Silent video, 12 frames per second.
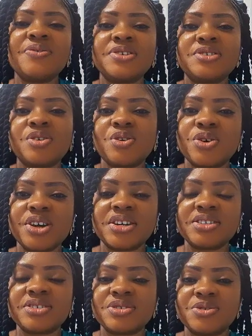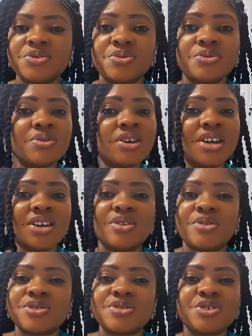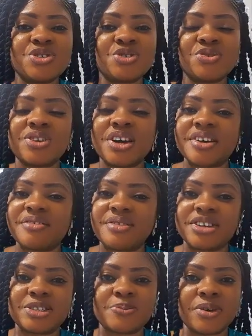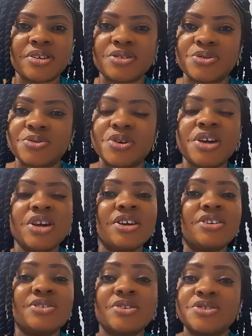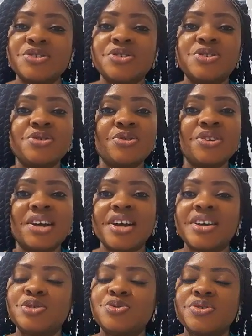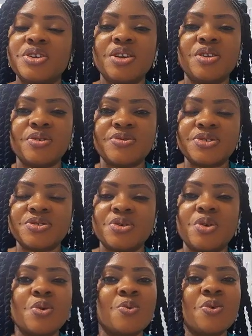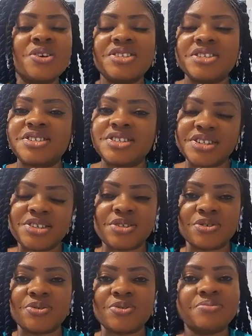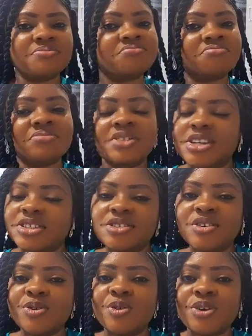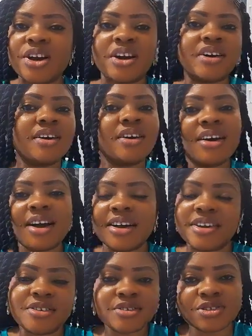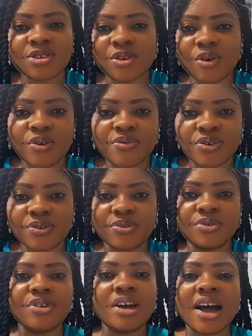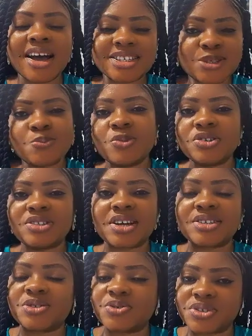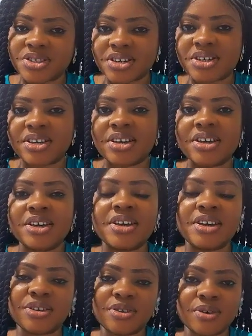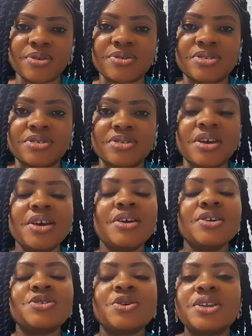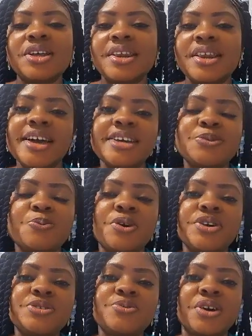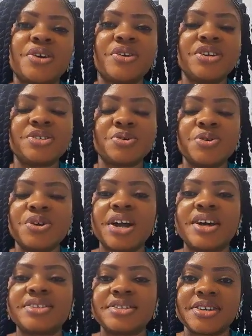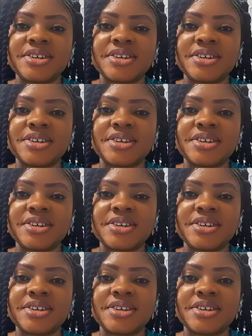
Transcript: if he's not loyal to you, it does not show that he respects you. It does not show that he truly loves you. Once he cheats you, he's not loyal and he does not love you as much as you think he does. So the next point we are going to look at